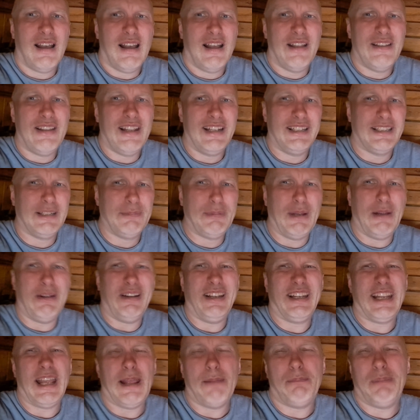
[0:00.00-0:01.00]
And this is a bit
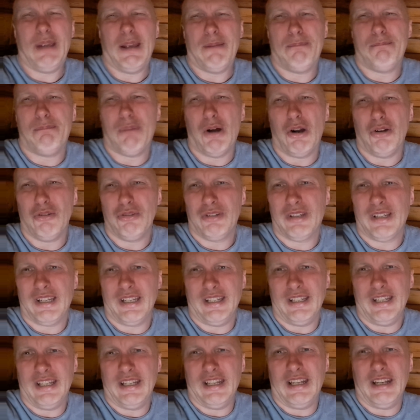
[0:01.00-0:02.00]
where you get a bit of
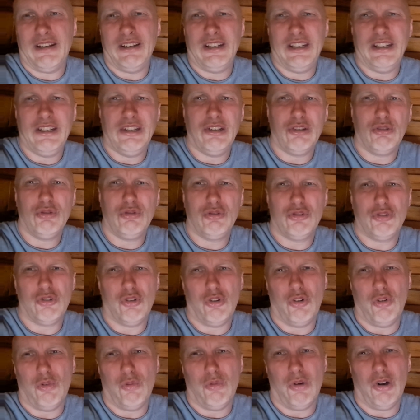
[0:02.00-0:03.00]
bonking in it. And in the
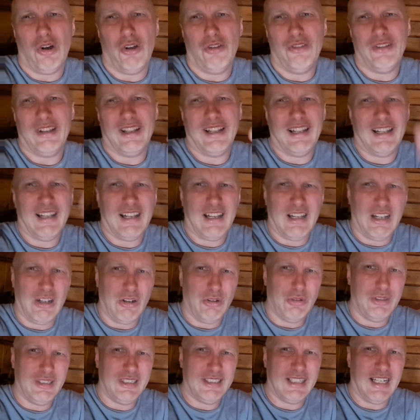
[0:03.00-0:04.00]
uncut one, I
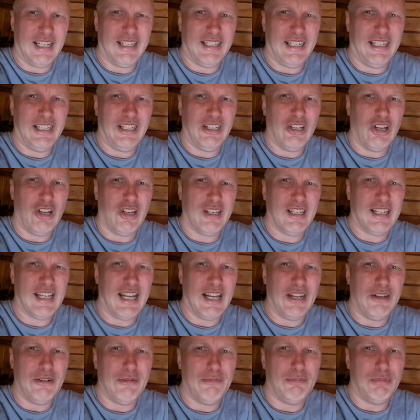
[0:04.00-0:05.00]
already said it, you got a
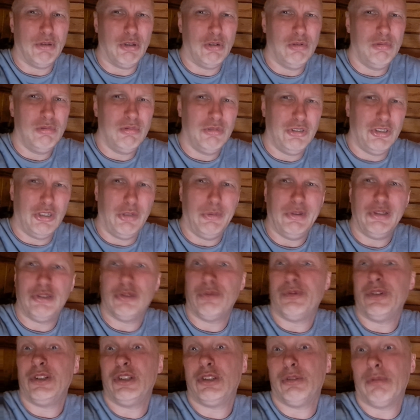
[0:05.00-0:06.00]
cannibal doing
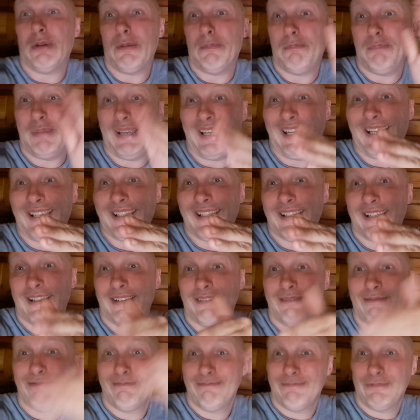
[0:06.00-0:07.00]
something to a pig.
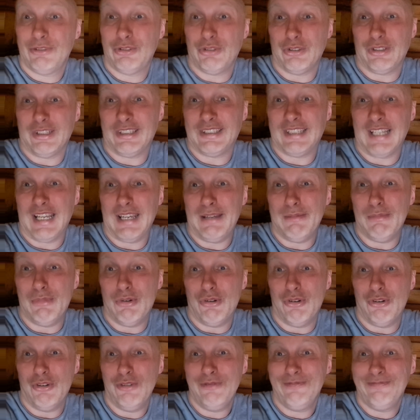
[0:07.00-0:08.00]
So they're saying
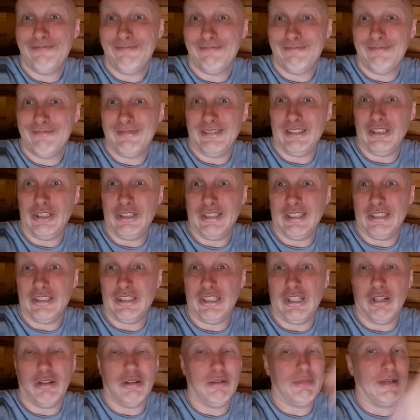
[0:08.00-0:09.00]
more
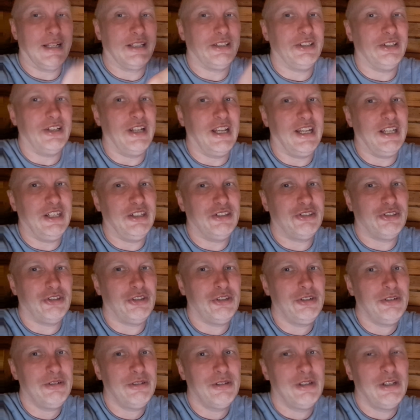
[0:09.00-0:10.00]
to your
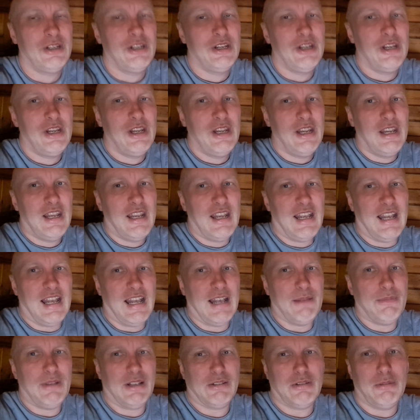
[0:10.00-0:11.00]
imagination.
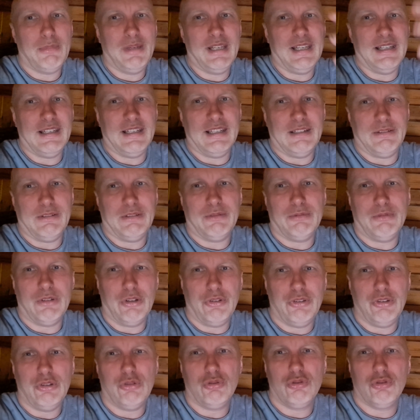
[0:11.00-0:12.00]
And um, that's what I mean,
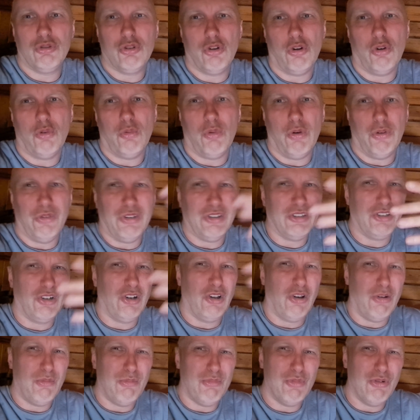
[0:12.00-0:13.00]
on the uncut one, there's a
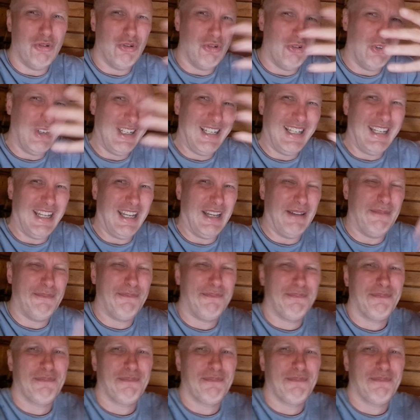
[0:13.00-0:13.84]
lot more in it.